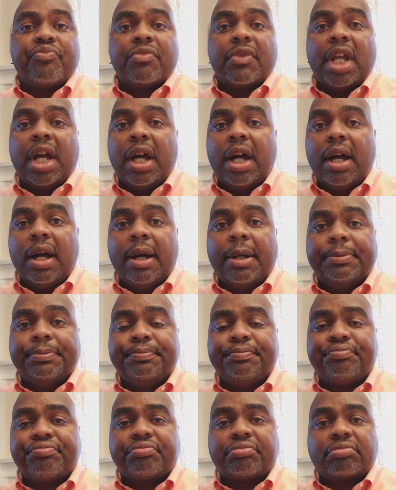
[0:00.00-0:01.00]

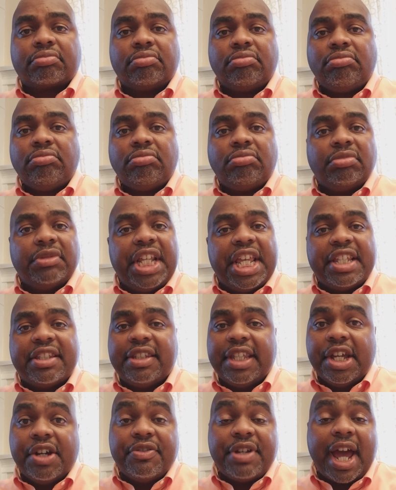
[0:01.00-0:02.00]
it's
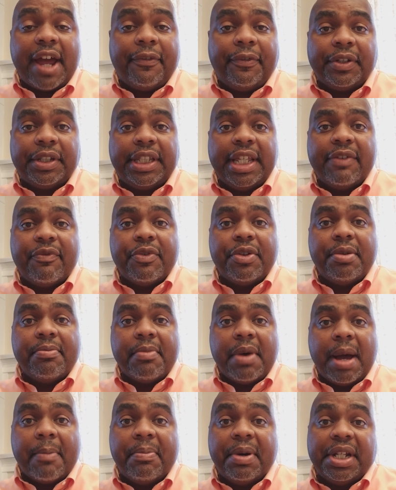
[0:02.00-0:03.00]
still not forgiven.
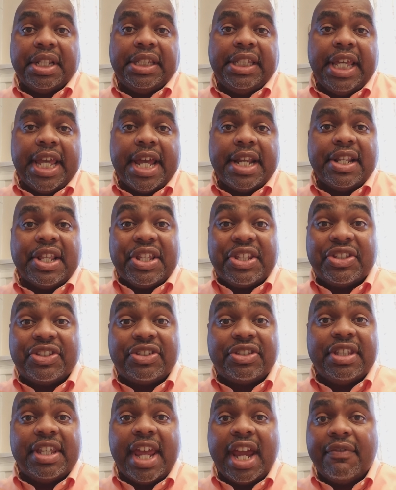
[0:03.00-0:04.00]
But again,
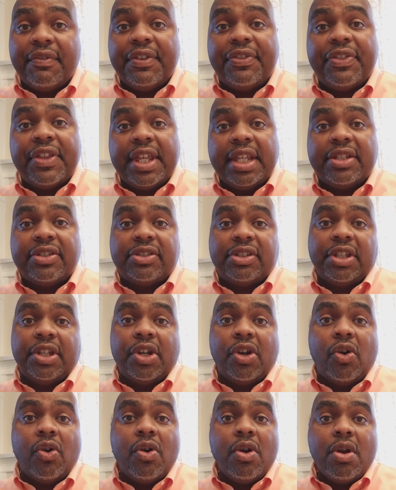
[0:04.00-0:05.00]
everything
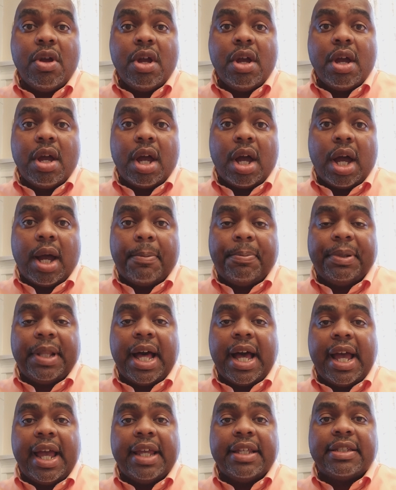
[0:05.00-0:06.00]
still
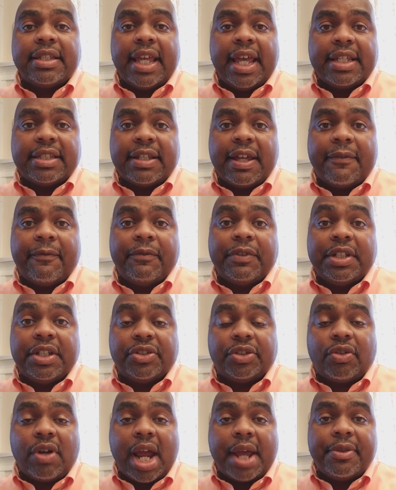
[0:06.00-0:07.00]
applies as I've
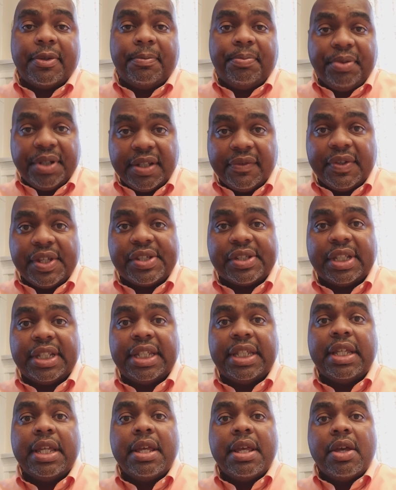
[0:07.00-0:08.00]
described it
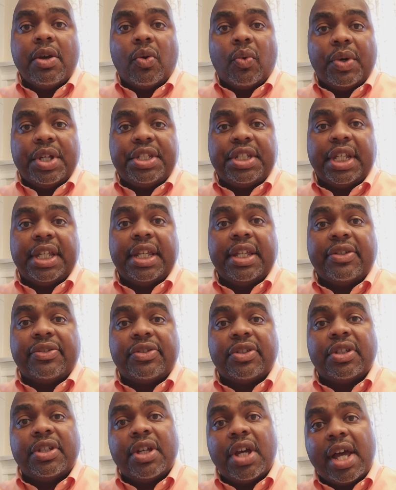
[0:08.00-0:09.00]
previously, which is
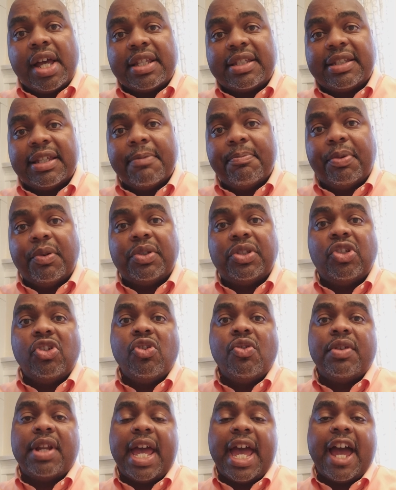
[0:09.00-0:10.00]
a simple
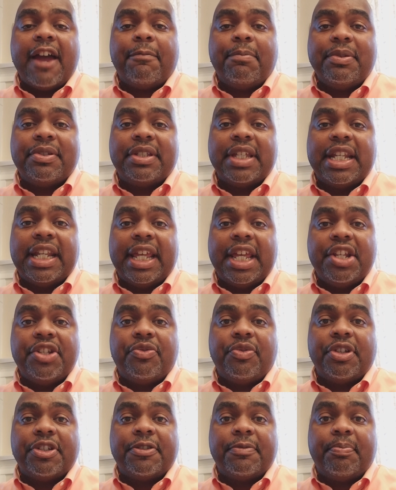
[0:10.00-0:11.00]
2.5%
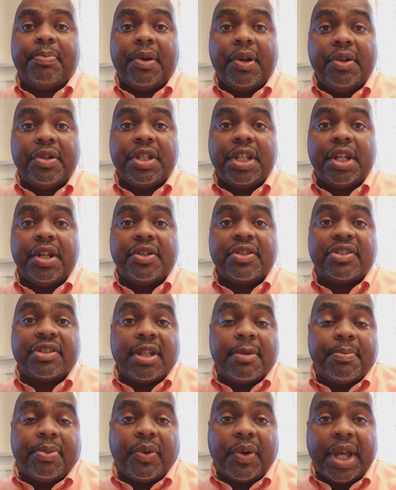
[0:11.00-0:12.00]
interest per year,
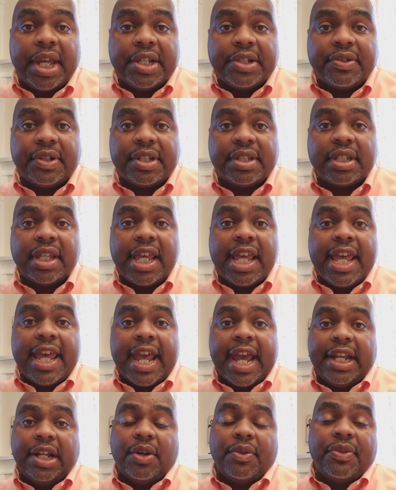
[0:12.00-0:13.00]
simple interest.
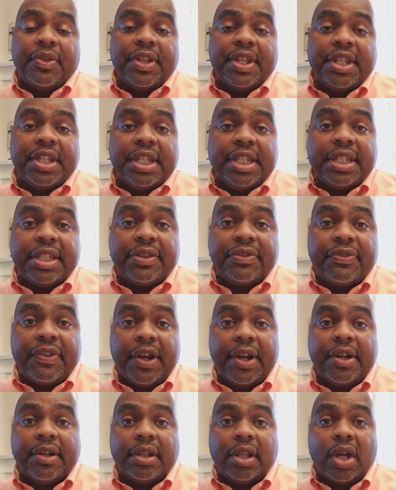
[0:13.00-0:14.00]
And on the
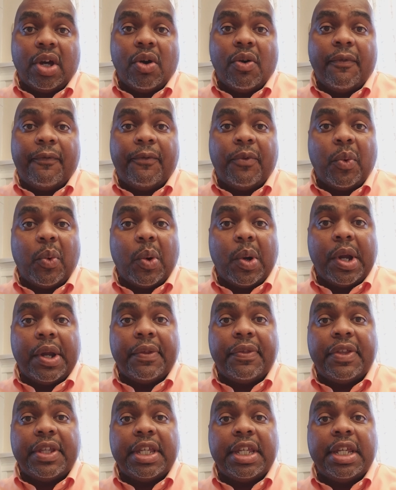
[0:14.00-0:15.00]
third loan for
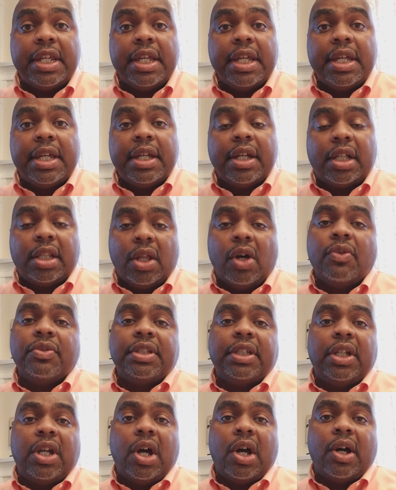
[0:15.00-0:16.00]
the
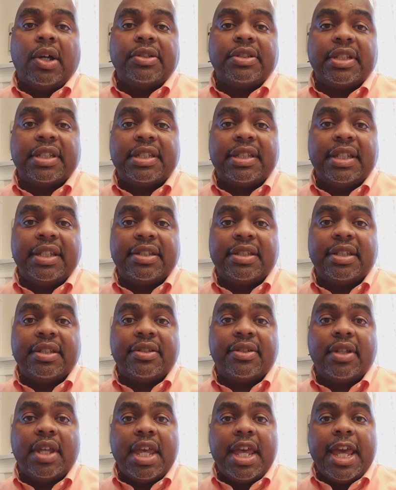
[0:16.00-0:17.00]
closing cost
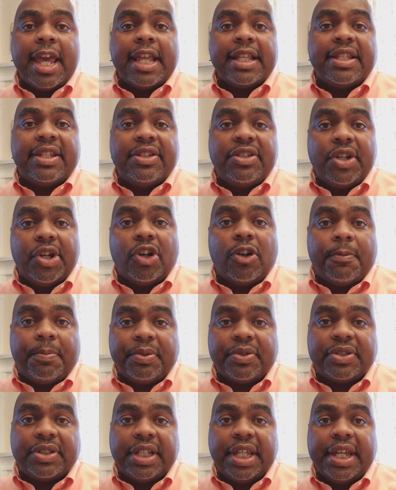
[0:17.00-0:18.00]
assistance, it's
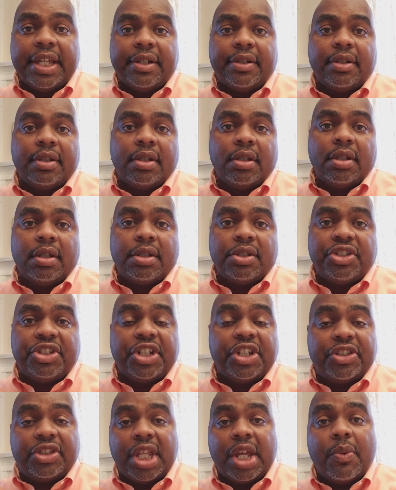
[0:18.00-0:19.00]
0%.
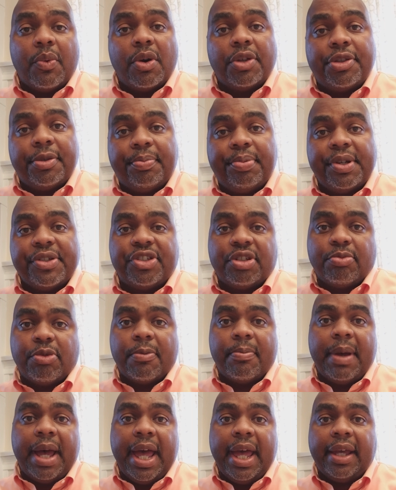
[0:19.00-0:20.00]
Just they want the principal
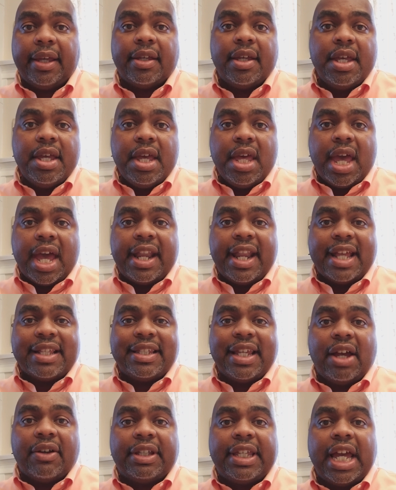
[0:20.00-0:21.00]
back. And that's
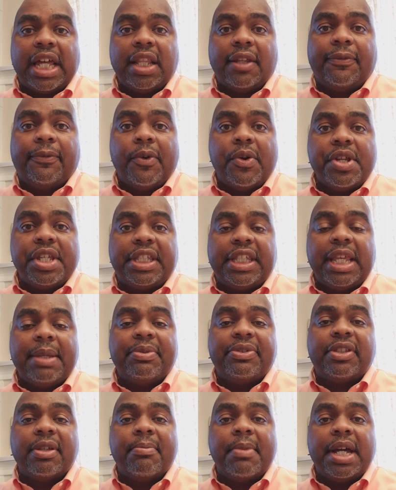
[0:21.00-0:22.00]
how California keeps
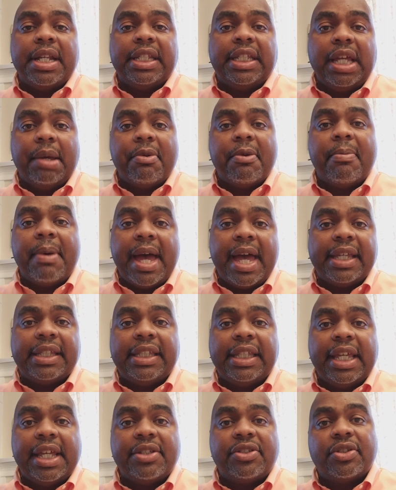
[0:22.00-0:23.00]
the money coming back
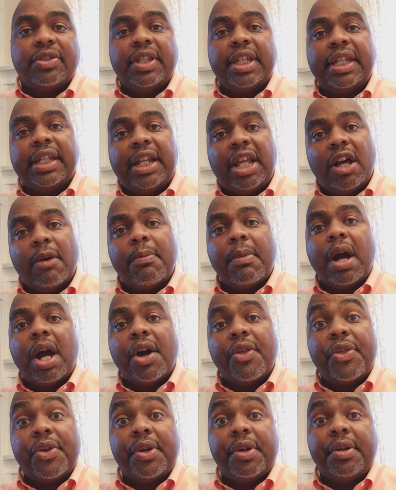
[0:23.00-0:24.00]
in so they can help
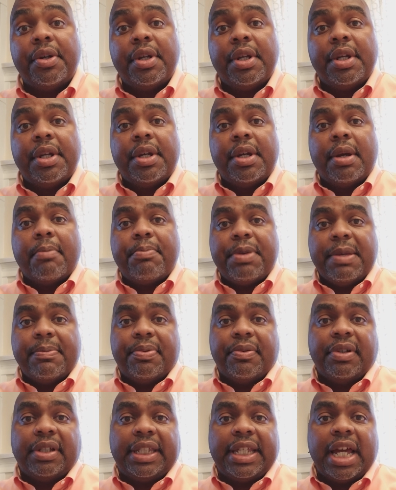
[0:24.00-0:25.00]
other
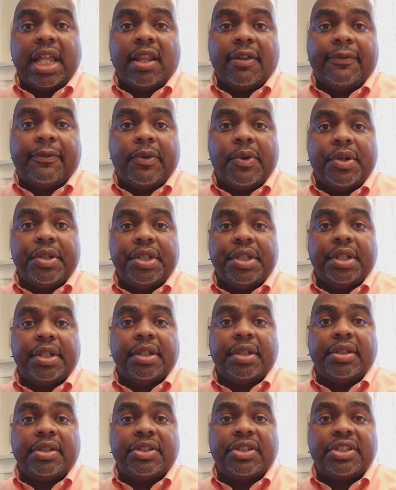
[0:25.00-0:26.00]
people in California
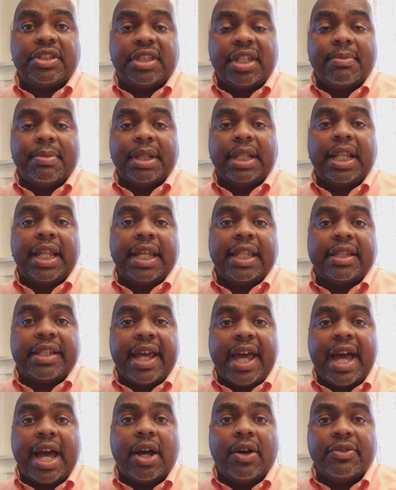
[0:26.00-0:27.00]
stimulate the
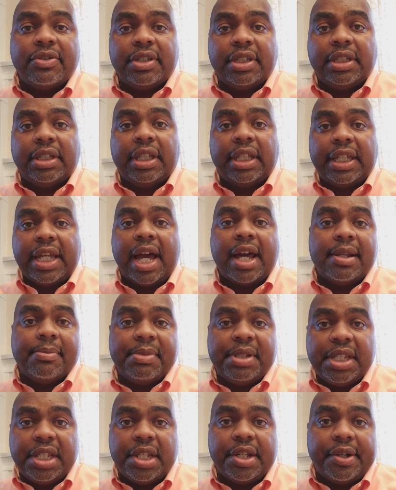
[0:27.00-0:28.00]
housing economy
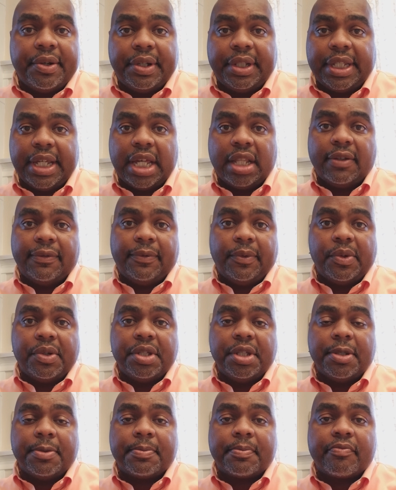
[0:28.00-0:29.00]
here in
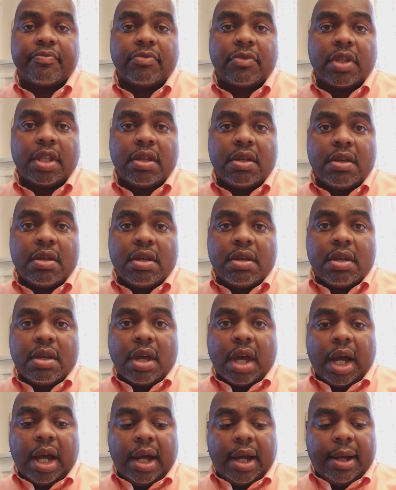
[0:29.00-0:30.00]
California.
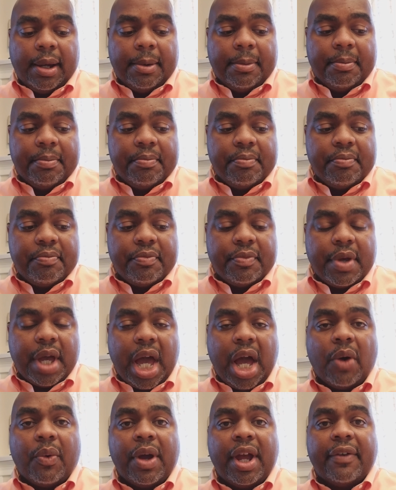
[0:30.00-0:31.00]

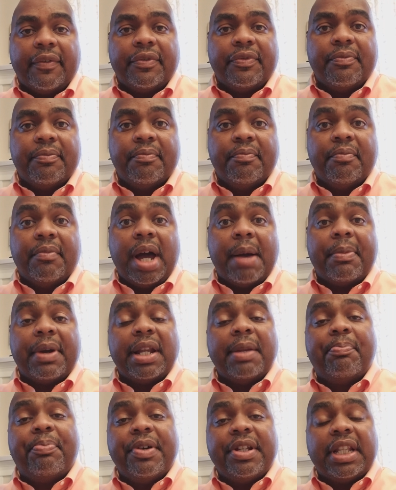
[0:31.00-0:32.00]
However, I'm going
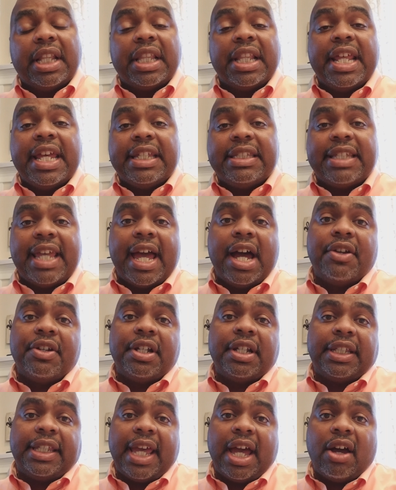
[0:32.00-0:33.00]
to put a link down to
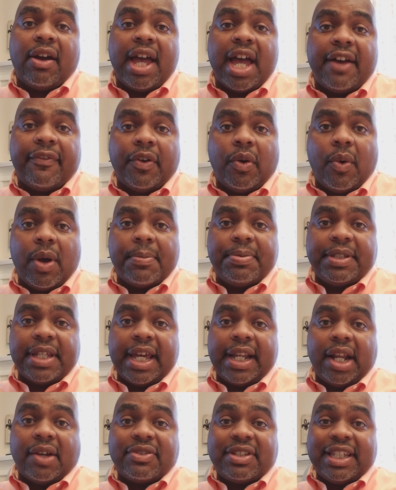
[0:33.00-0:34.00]
the Cal HAFA
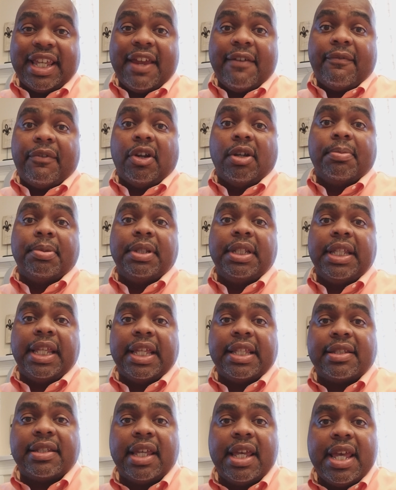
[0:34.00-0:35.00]
website. I'll say it verbally.
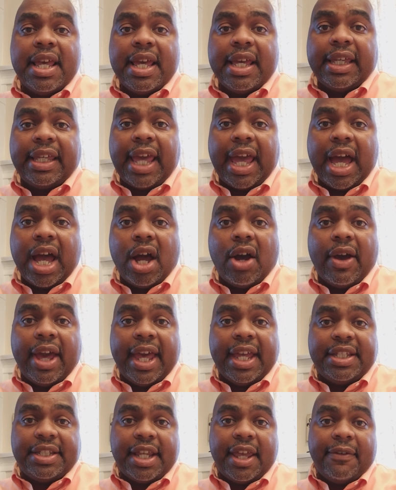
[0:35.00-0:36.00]
It's
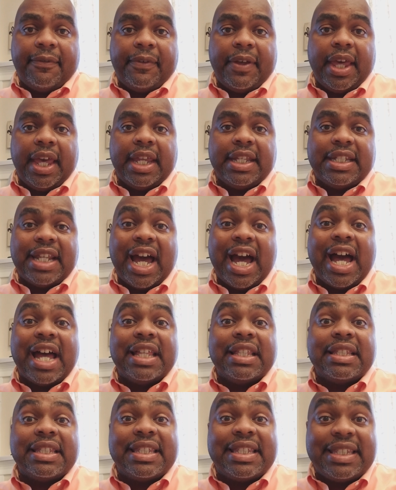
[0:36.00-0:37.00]

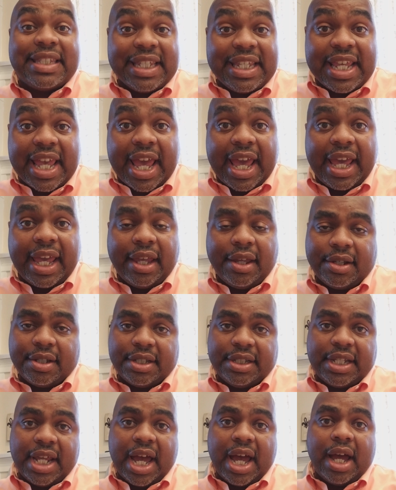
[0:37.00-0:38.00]

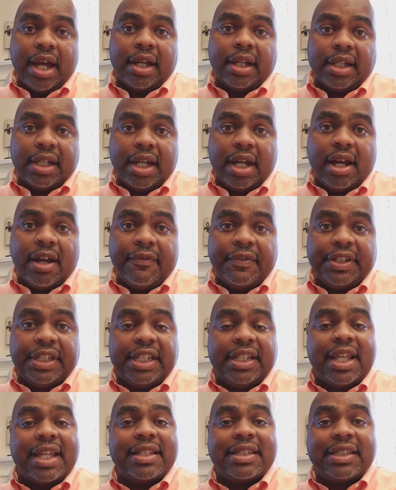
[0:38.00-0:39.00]
calhfa.ca.gov.
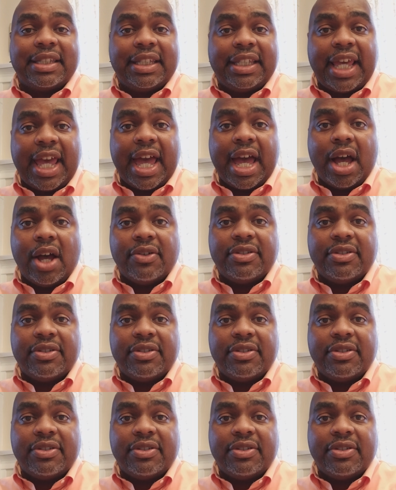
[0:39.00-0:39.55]
Again, that's cal,